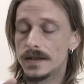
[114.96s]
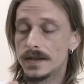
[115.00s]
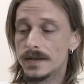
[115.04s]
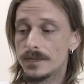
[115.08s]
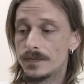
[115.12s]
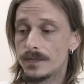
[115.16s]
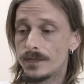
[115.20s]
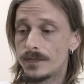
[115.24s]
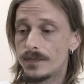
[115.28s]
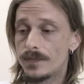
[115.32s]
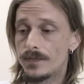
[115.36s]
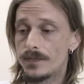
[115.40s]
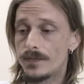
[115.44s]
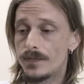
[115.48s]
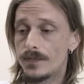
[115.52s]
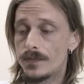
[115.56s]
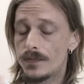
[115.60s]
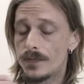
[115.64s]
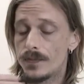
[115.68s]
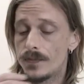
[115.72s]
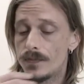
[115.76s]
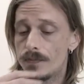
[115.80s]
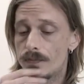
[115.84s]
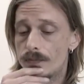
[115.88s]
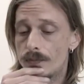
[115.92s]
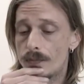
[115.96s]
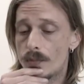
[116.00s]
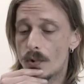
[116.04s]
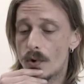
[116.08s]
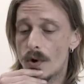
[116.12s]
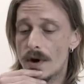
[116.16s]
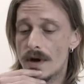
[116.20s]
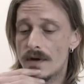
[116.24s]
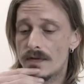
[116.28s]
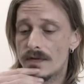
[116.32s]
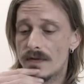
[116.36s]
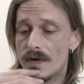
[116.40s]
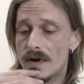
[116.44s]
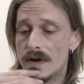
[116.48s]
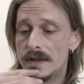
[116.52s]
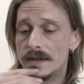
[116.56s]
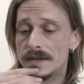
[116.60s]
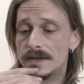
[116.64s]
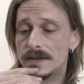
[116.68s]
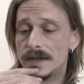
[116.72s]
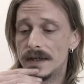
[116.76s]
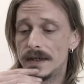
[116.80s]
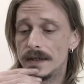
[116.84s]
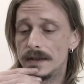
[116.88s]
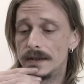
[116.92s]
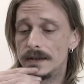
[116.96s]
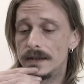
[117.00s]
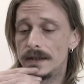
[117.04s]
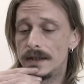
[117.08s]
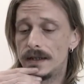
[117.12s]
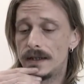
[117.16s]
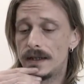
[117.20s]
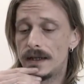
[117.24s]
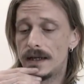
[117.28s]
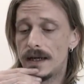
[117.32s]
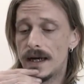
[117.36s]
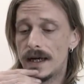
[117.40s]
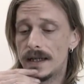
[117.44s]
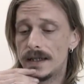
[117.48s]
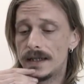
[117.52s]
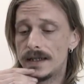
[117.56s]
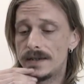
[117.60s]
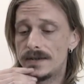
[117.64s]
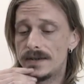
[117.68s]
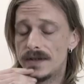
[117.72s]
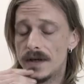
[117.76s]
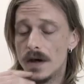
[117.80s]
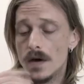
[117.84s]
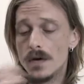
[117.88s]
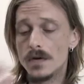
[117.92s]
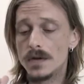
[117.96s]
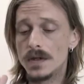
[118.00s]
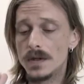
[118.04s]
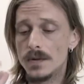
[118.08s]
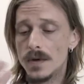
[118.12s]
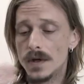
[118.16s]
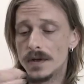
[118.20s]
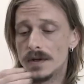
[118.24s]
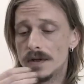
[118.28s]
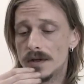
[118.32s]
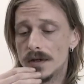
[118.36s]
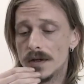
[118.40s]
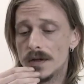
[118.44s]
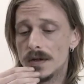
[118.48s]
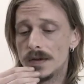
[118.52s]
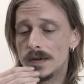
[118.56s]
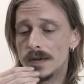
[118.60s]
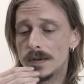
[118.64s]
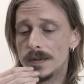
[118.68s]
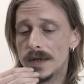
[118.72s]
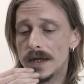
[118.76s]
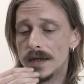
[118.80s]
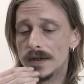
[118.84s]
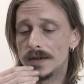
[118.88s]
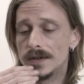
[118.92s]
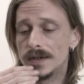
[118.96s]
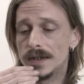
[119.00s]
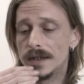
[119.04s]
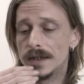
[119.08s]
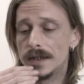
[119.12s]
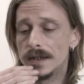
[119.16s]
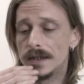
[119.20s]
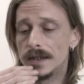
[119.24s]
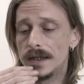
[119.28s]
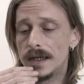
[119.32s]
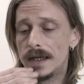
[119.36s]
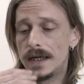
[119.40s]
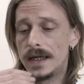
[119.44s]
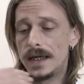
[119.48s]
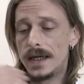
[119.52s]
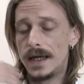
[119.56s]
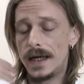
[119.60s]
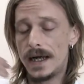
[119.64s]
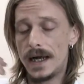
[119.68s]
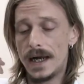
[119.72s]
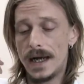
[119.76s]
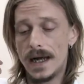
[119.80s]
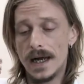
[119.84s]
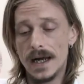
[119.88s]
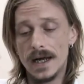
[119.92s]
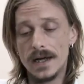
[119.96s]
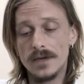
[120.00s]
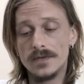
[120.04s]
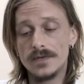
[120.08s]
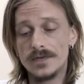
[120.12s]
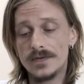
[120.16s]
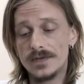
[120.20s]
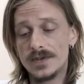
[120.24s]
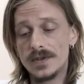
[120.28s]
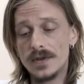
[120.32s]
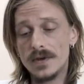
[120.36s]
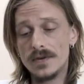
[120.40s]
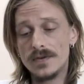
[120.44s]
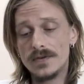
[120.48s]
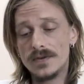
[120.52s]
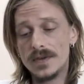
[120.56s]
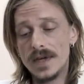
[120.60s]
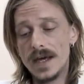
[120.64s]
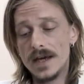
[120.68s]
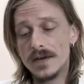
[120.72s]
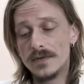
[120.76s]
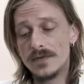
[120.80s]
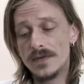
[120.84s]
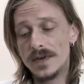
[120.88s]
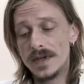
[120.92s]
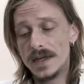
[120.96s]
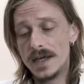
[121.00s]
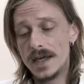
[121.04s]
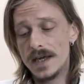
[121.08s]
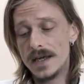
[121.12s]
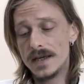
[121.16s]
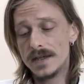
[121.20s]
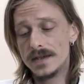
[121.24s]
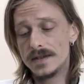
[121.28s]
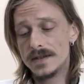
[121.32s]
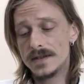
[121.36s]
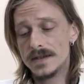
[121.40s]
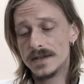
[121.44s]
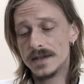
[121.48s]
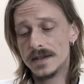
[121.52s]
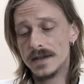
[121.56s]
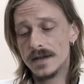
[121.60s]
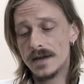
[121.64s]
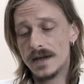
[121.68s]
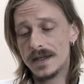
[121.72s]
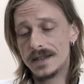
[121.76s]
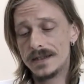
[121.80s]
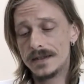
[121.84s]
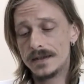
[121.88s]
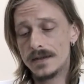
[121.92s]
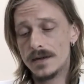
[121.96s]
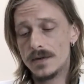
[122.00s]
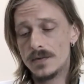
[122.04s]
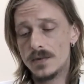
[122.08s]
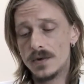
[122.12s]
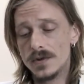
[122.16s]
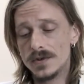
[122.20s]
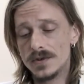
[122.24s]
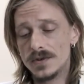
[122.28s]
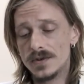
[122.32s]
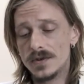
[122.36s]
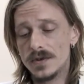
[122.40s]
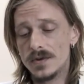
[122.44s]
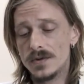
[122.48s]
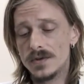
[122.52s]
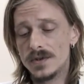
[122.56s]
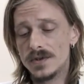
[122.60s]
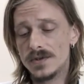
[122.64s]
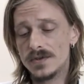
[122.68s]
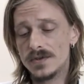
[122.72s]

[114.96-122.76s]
this boy finds it, and he's the only one that knows about it. And so, yeah, for years I didn't know what to do with the